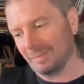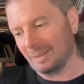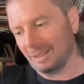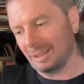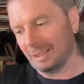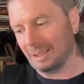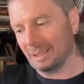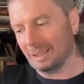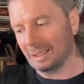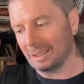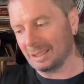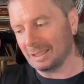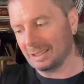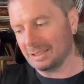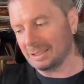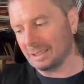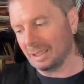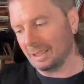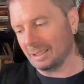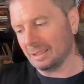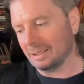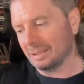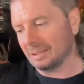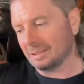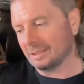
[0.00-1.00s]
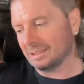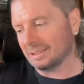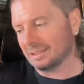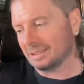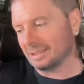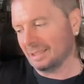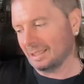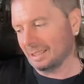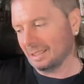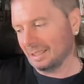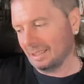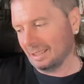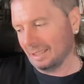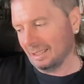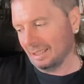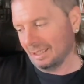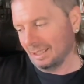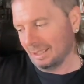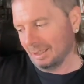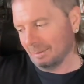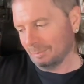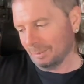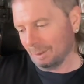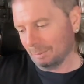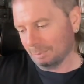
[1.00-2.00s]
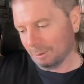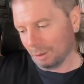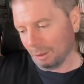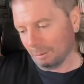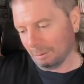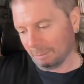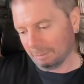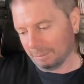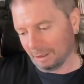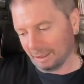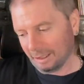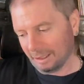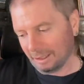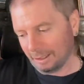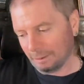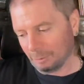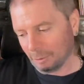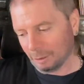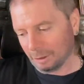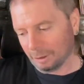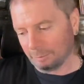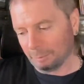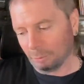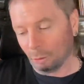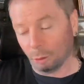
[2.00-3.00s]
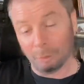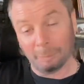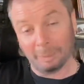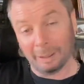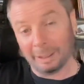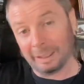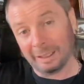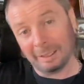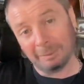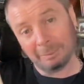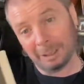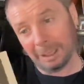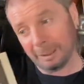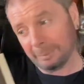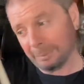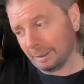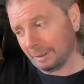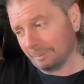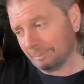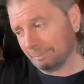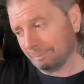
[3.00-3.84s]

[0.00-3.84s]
you know, contenders. But probably he wanted more money, maybe.